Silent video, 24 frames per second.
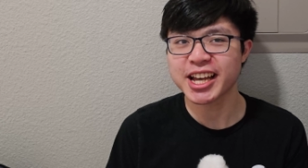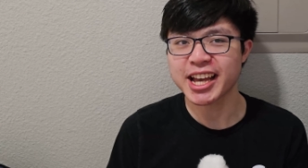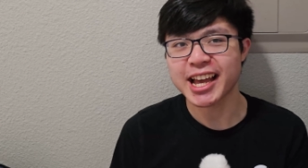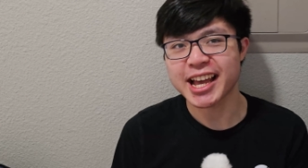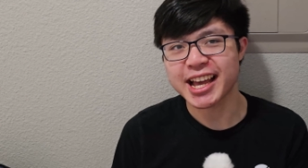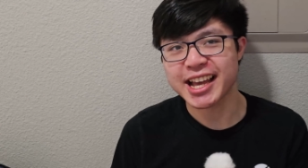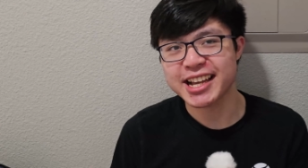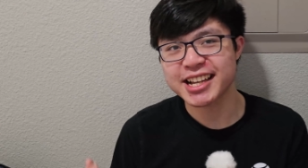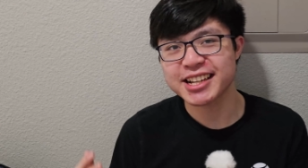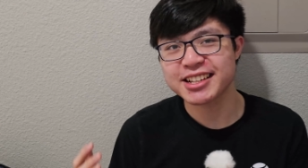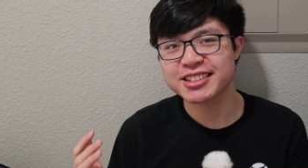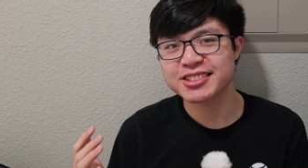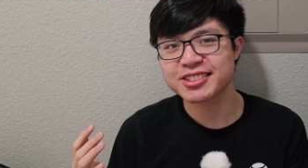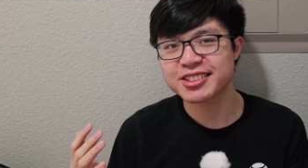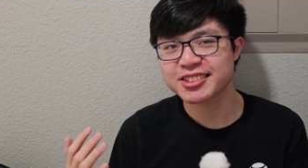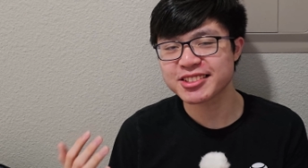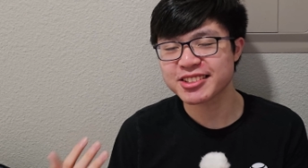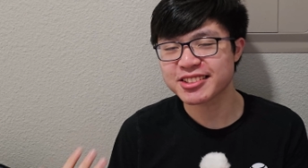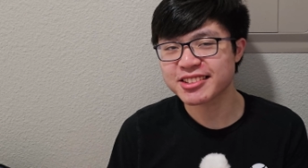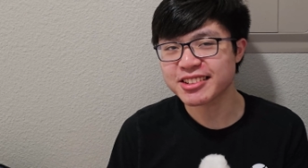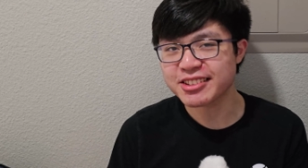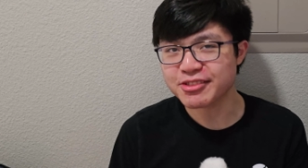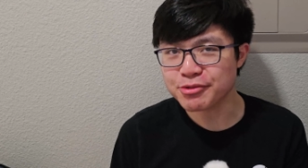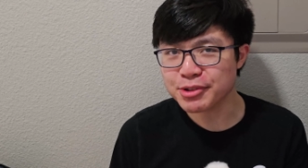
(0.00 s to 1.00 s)
And
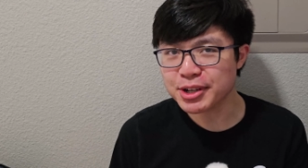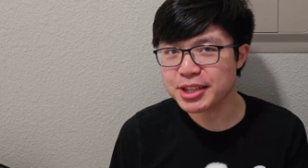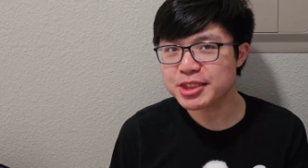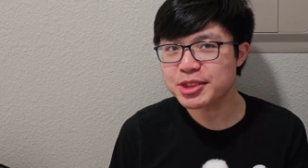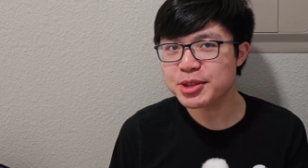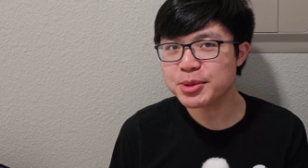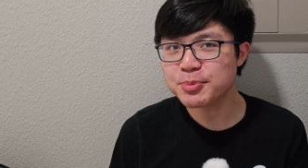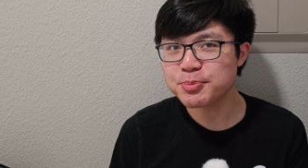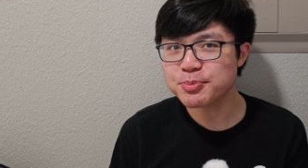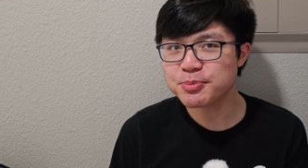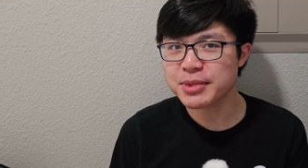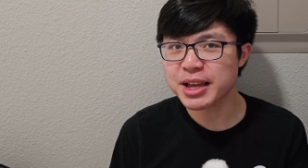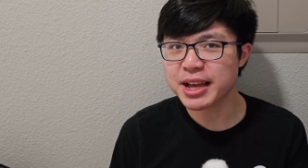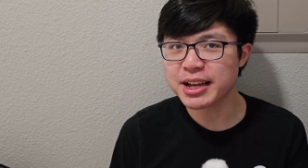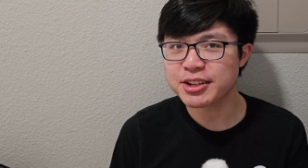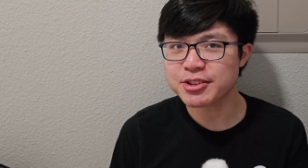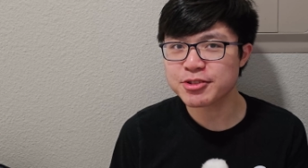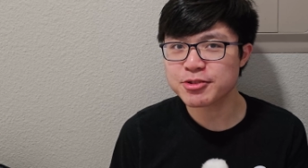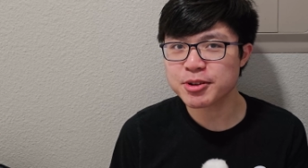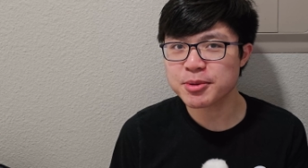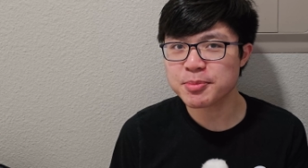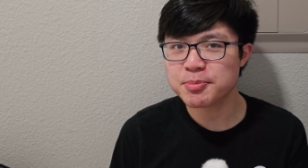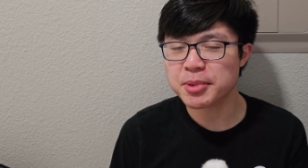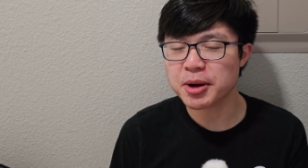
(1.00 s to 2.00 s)
with the
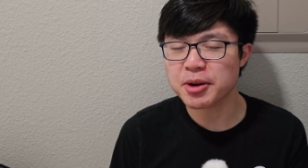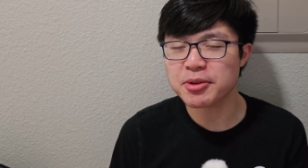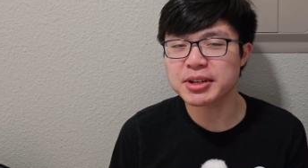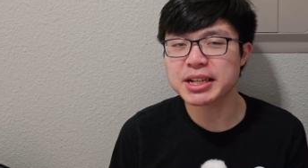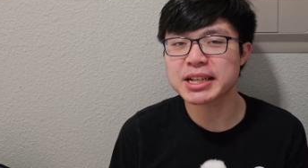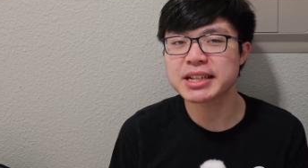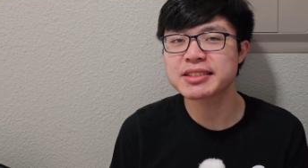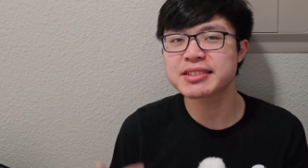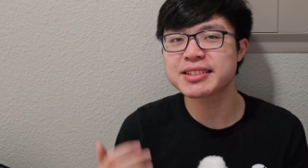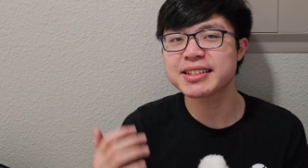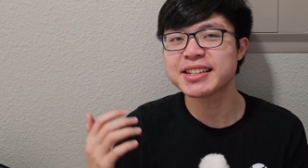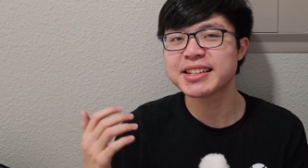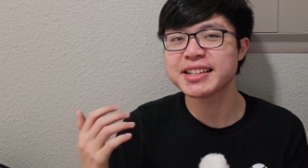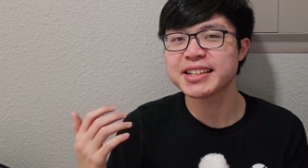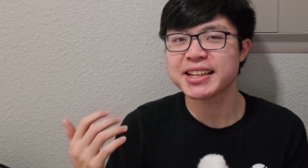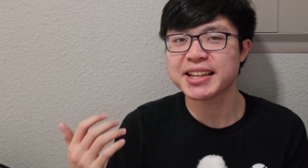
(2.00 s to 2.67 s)
extra bonus,